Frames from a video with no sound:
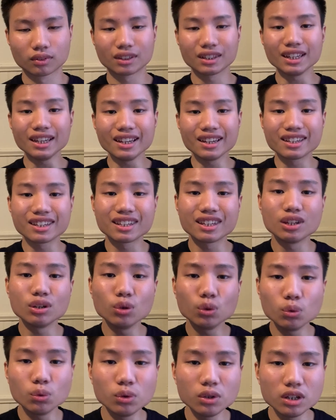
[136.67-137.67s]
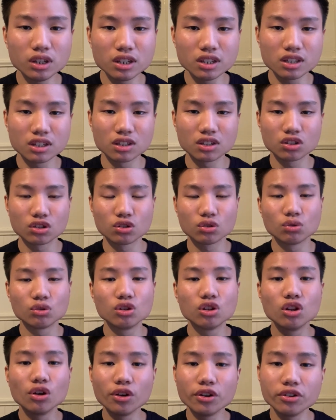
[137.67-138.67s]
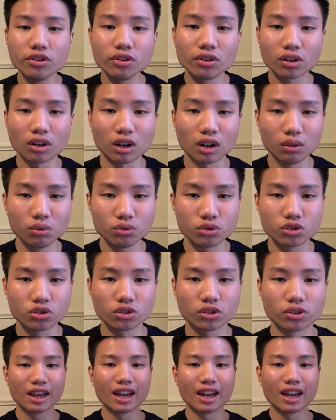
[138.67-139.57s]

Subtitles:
They are curious to learn your culture.